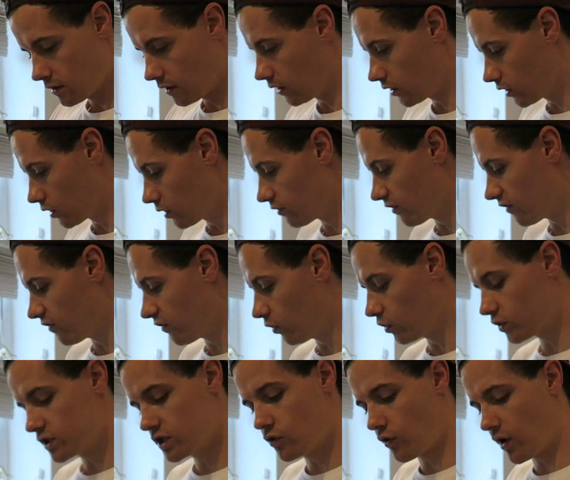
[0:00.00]
I'm going to go for
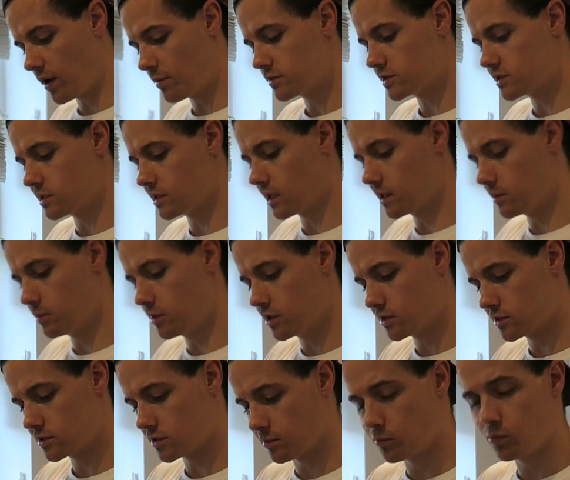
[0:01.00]
forty grams today
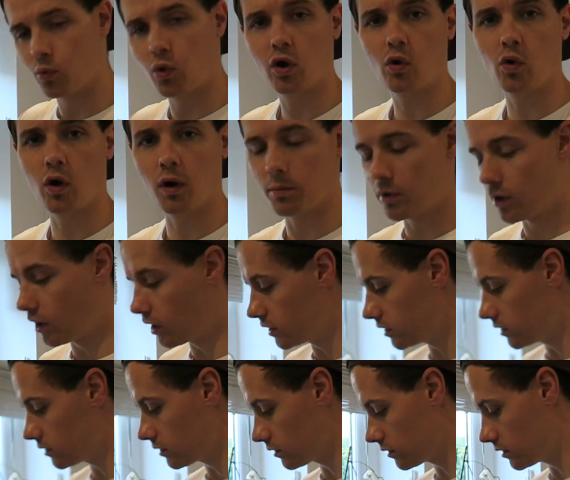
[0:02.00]
because I'm quite
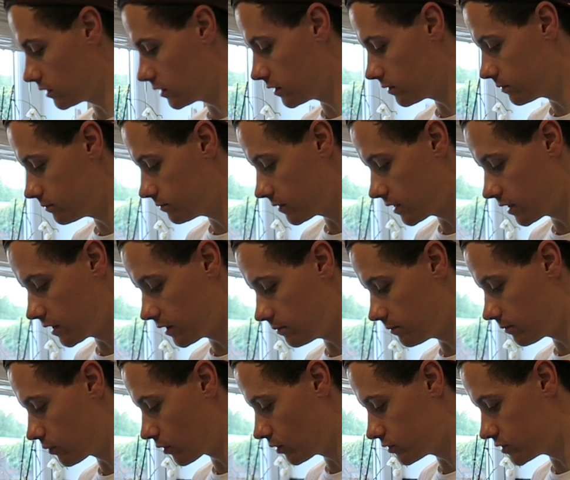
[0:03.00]
behind on the
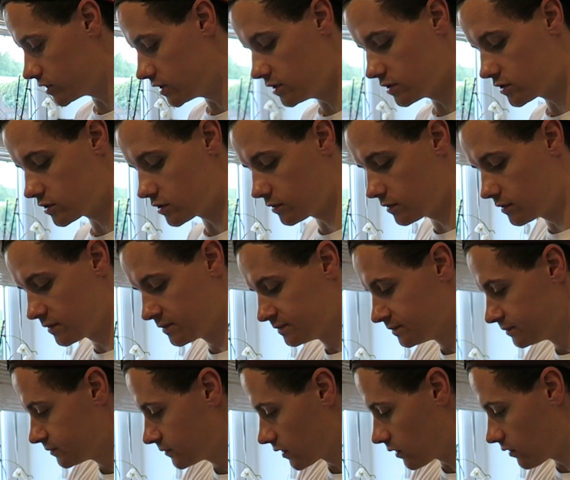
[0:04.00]
um, protein, so
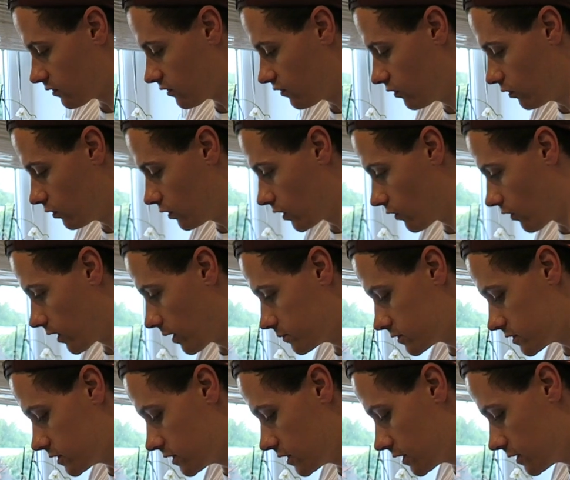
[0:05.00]
forty
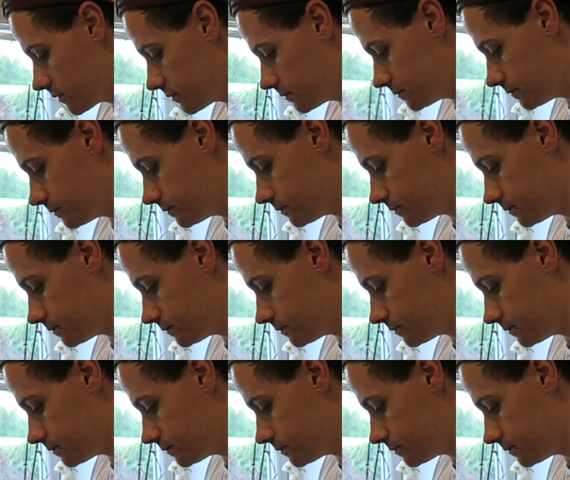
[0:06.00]
grams in there.